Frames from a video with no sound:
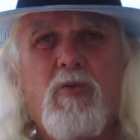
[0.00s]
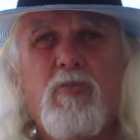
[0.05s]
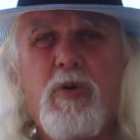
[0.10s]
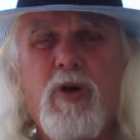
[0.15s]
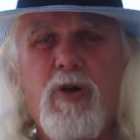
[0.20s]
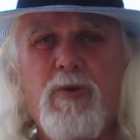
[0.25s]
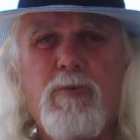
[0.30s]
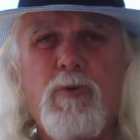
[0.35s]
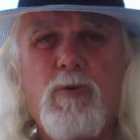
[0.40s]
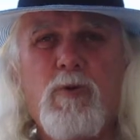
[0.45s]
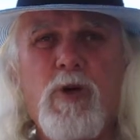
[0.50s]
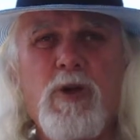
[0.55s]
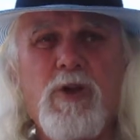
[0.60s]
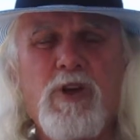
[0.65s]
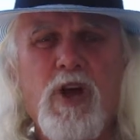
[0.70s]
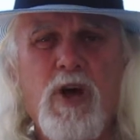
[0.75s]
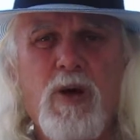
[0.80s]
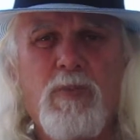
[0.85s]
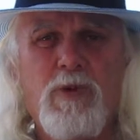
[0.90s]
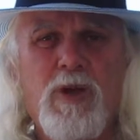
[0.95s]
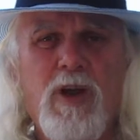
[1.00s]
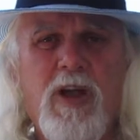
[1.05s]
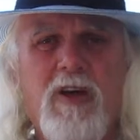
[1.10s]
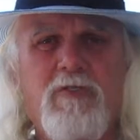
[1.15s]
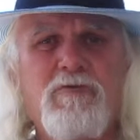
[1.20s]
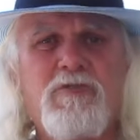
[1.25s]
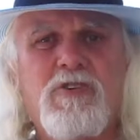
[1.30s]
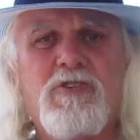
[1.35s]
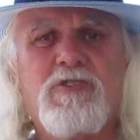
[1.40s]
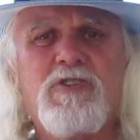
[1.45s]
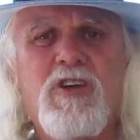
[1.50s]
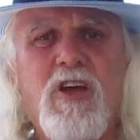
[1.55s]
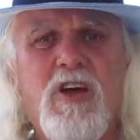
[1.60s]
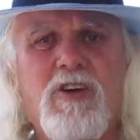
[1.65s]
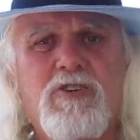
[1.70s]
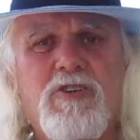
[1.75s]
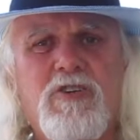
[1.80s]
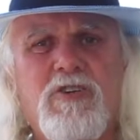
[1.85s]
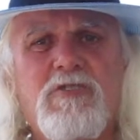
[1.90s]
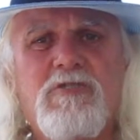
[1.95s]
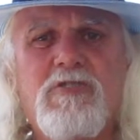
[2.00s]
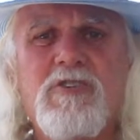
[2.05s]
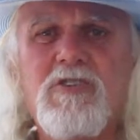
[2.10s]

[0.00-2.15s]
people can come and have discussions